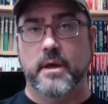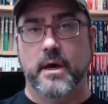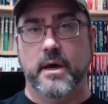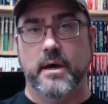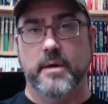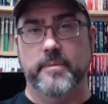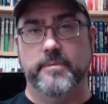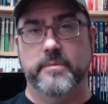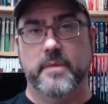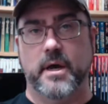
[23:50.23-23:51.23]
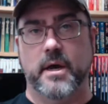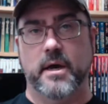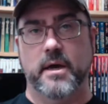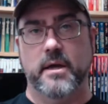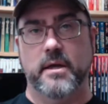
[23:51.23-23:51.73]
And
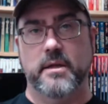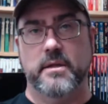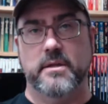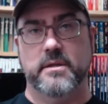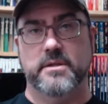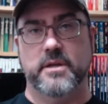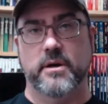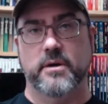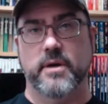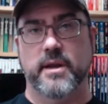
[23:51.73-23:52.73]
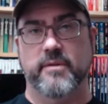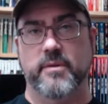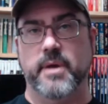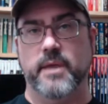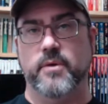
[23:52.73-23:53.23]

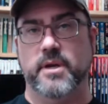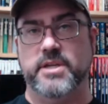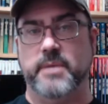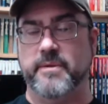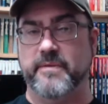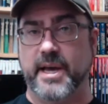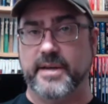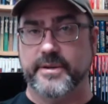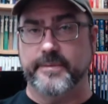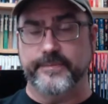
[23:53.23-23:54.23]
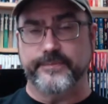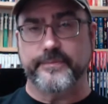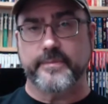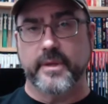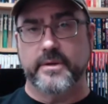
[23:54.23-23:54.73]
everybody wanted cheap and fast.
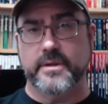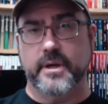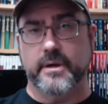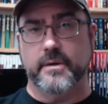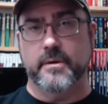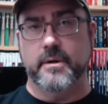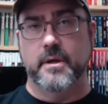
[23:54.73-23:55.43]
So